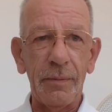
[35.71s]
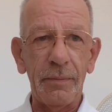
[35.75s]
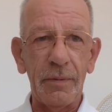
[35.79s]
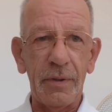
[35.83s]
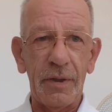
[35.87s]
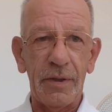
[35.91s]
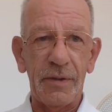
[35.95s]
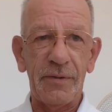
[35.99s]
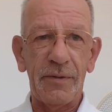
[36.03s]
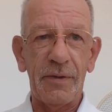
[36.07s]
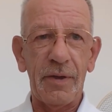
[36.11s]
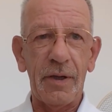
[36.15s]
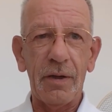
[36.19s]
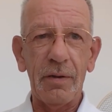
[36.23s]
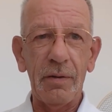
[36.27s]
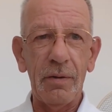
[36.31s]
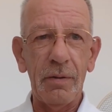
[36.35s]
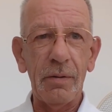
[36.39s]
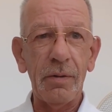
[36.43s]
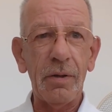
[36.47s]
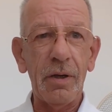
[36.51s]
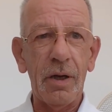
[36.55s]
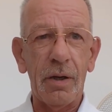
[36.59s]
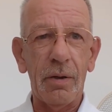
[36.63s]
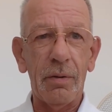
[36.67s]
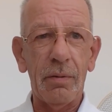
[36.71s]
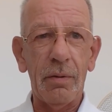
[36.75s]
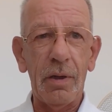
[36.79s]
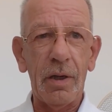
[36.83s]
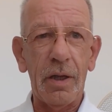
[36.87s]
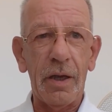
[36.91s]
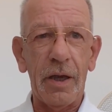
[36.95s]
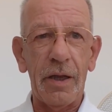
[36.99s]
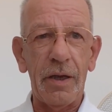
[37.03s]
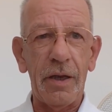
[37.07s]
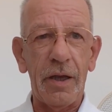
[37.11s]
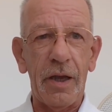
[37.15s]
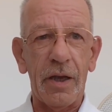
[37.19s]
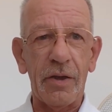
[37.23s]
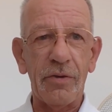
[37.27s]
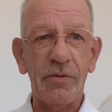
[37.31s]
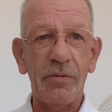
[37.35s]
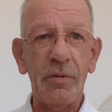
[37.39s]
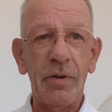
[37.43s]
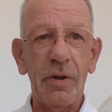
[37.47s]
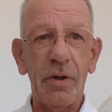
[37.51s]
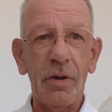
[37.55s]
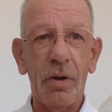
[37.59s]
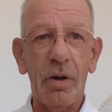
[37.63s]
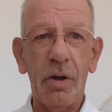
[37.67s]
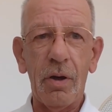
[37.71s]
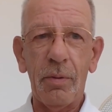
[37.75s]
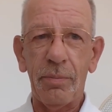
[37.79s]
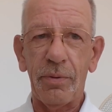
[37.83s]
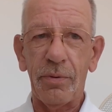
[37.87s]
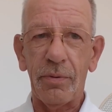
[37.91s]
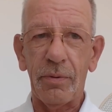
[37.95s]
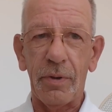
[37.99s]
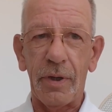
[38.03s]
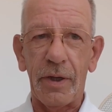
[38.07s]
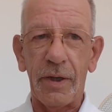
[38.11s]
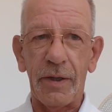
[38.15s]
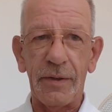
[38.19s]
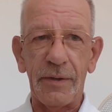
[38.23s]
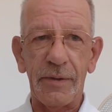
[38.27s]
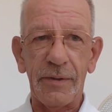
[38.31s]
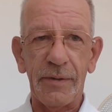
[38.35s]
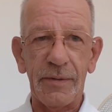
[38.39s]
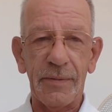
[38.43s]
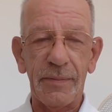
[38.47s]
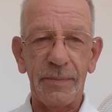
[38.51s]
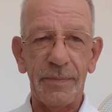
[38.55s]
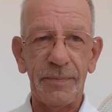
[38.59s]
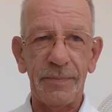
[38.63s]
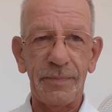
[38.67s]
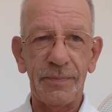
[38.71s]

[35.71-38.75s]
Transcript: let's take a look how a line actually operates.